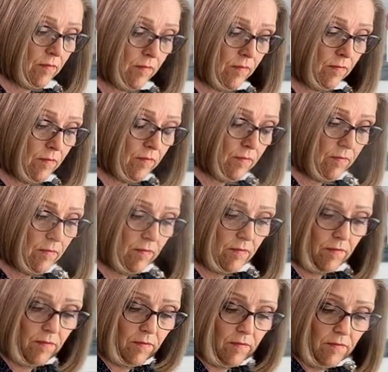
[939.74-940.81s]

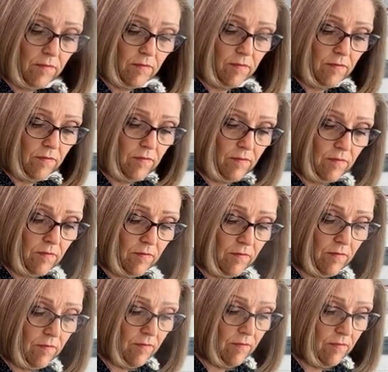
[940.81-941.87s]

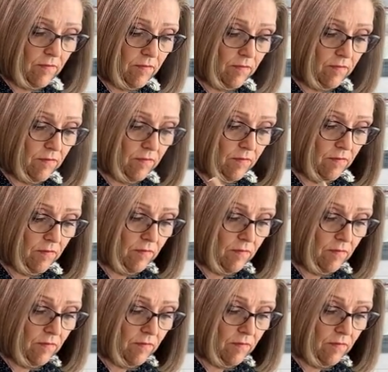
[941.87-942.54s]
(silent)